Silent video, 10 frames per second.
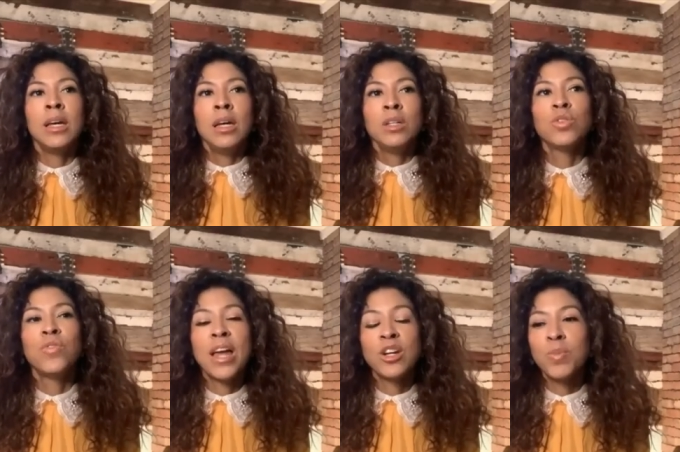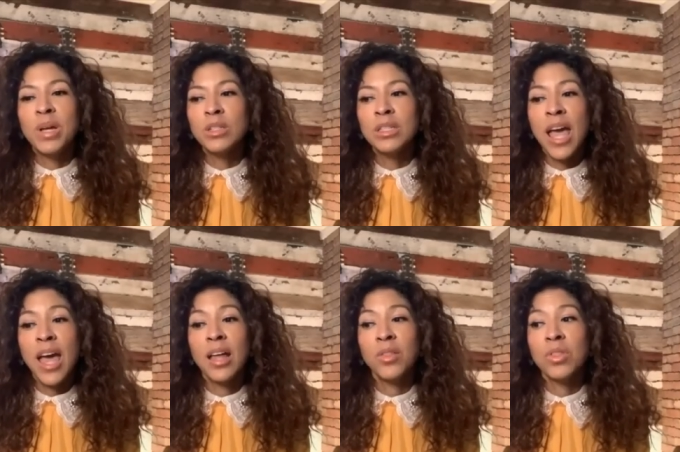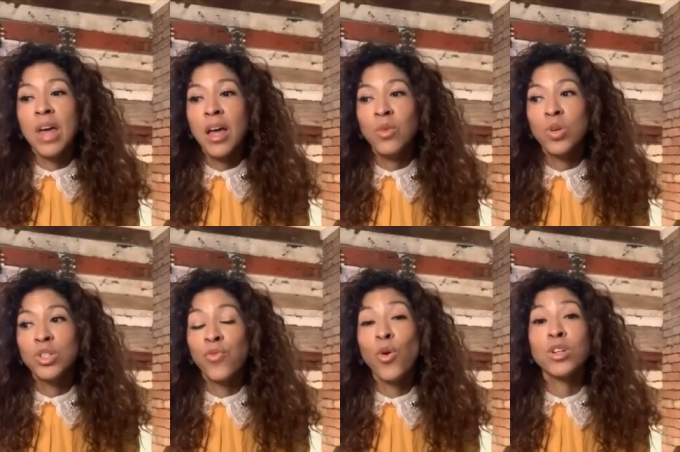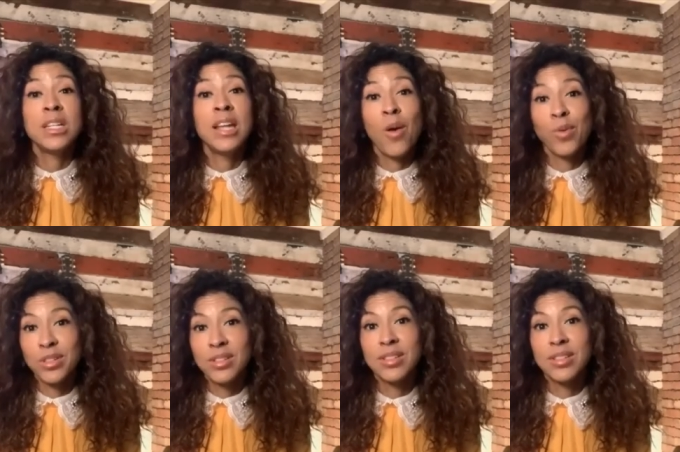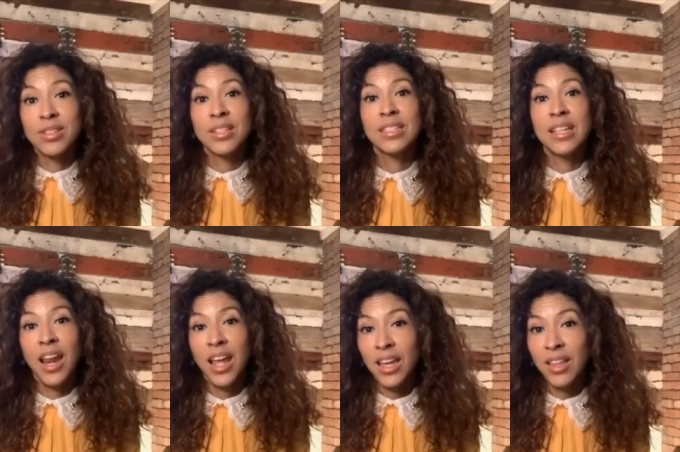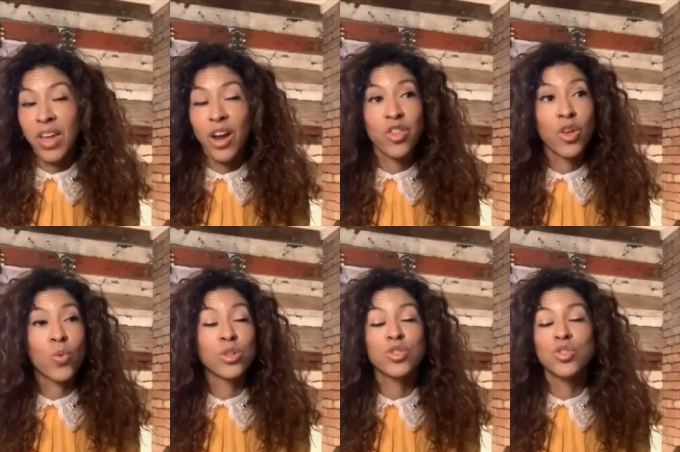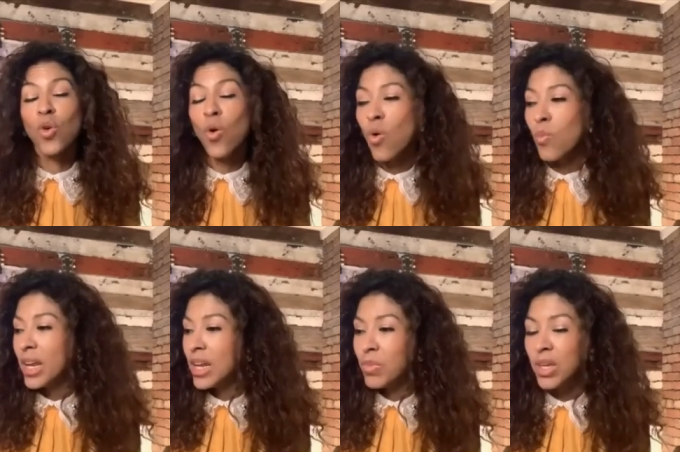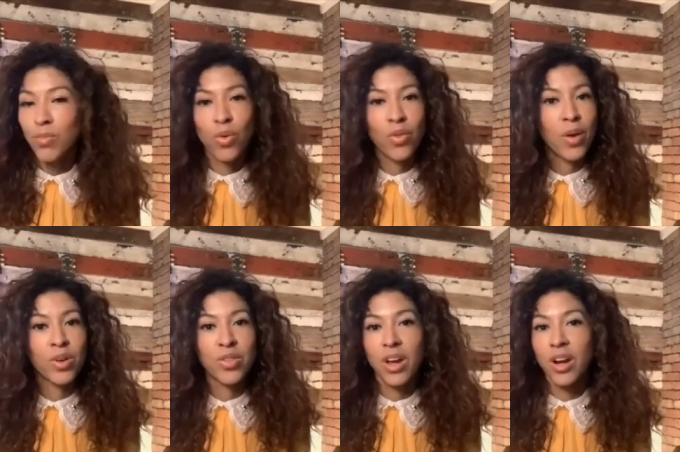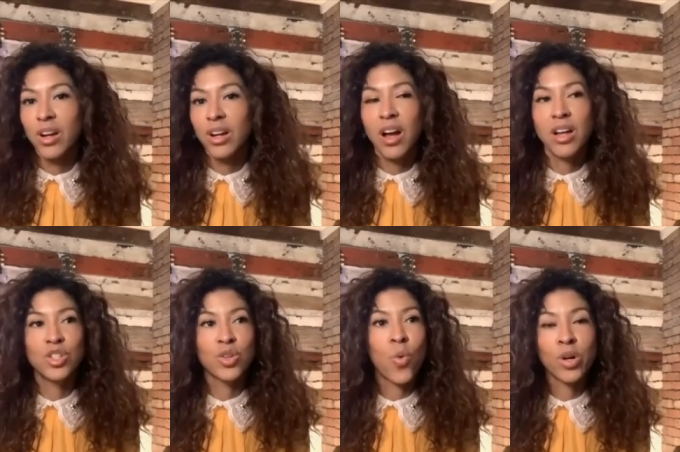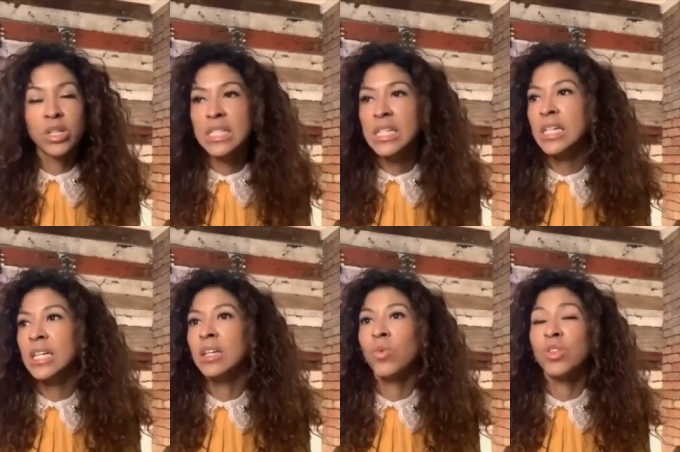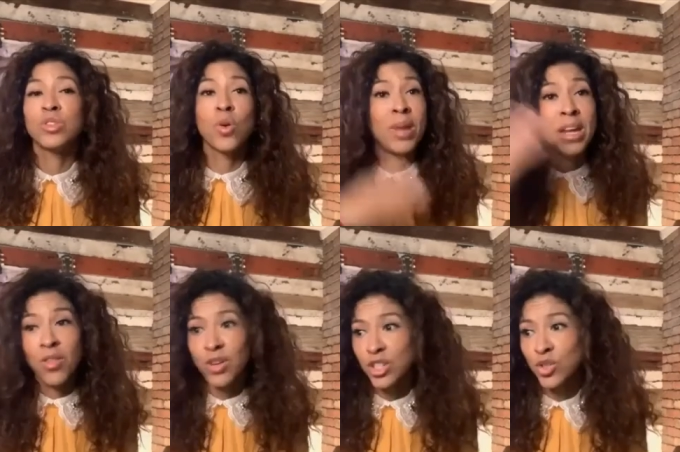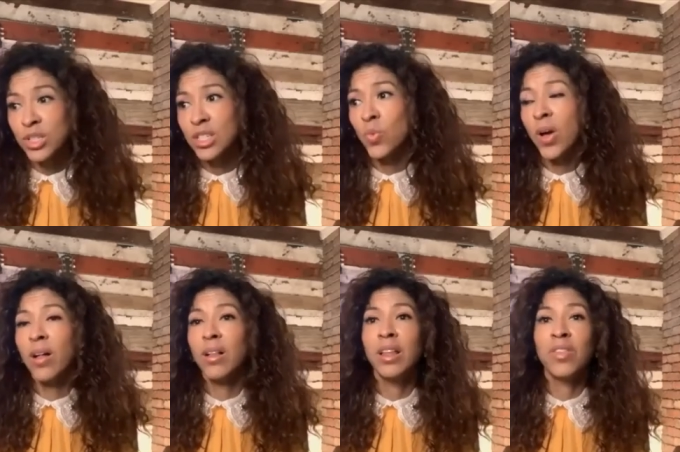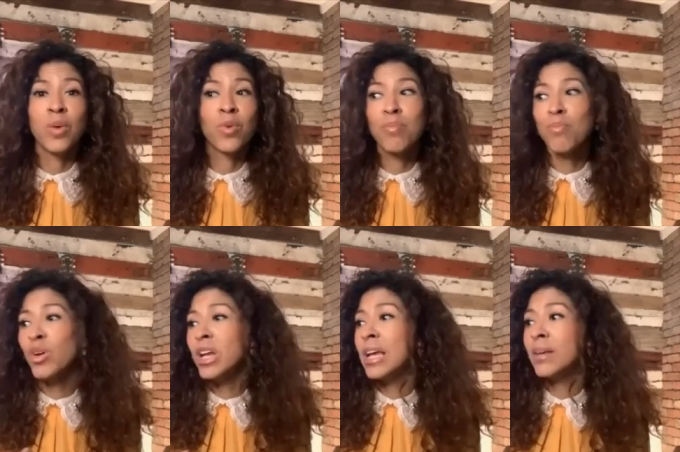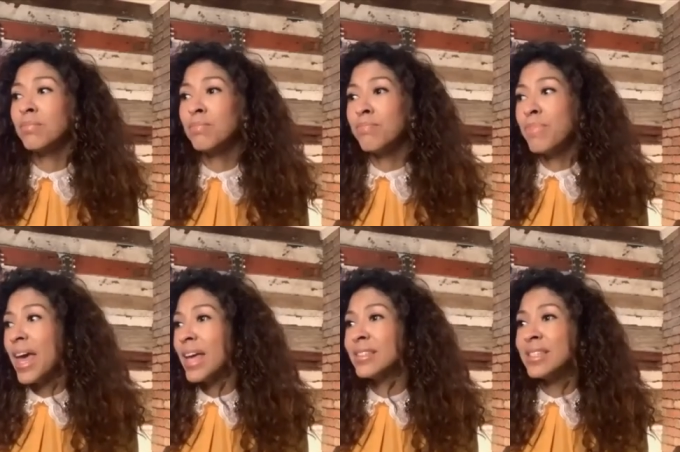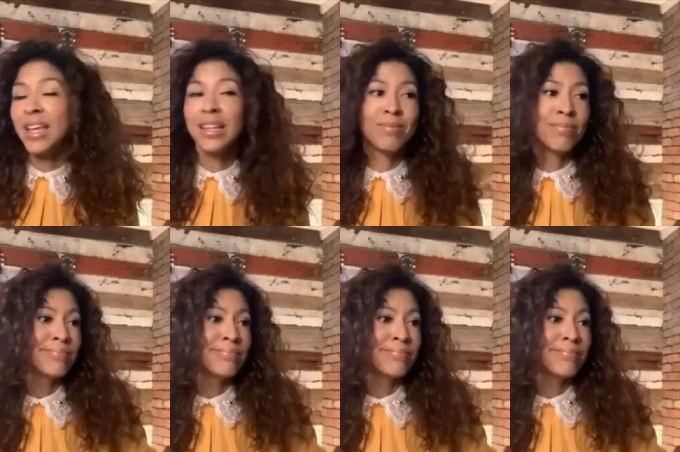to Vanderbilt, and that was 14 hours sitting there. There were so many people that were there under quarantine with so many other issues as well. They were putting beds in